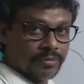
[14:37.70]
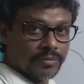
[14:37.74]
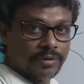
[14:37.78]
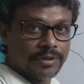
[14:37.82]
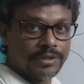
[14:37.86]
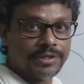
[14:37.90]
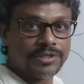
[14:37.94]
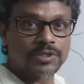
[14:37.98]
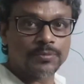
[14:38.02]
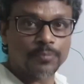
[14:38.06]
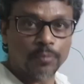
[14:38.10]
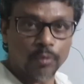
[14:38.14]

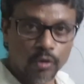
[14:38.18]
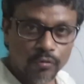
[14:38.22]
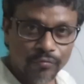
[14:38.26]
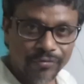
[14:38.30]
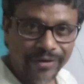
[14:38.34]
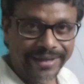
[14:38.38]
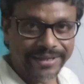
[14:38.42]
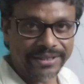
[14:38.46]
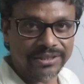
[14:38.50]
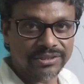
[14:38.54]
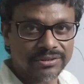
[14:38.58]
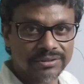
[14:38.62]
in
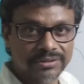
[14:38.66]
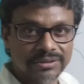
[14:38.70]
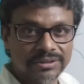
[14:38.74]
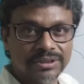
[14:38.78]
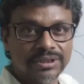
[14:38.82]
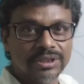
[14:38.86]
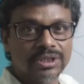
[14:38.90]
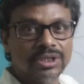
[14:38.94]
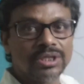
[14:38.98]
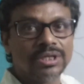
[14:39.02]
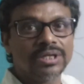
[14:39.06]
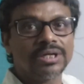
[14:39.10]
sporophyte
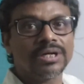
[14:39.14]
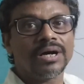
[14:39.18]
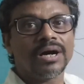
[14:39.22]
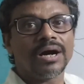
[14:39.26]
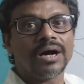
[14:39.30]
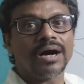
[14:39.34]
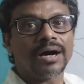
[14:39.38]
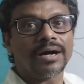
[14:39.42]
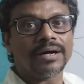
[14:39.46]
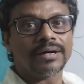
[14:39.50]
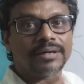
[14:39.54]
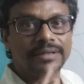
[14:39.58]

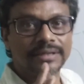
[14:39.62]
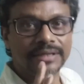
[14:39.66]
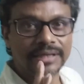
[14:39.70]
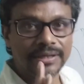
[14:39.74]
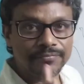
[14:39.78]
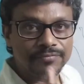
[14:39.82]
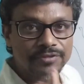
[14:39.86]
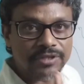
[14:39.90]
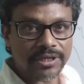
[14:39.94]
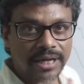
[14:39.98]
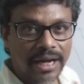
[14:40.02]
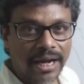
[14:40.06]

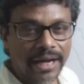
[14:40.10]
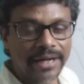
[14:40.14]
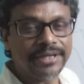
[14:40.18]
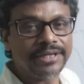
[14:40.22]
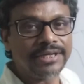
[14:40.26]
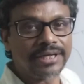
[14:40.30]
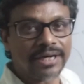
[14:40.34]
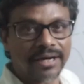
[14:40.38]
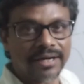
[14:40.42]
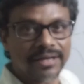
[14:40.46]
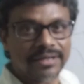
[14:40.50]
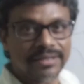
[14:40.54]
gives an
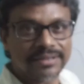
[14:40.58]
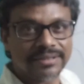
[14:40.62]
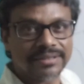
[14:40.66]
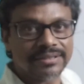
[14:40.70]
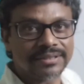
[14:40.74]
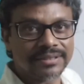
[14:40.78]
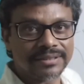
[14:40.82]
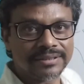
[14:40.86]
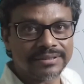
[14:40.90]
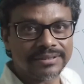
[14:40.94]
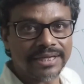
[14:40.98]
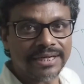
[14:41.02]
idea
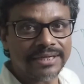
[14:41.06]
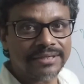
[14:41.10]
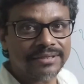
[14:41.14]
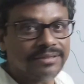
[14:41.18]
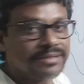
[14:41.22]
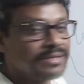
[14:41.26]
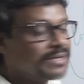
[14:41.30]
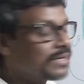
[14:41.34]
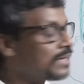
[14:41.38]
that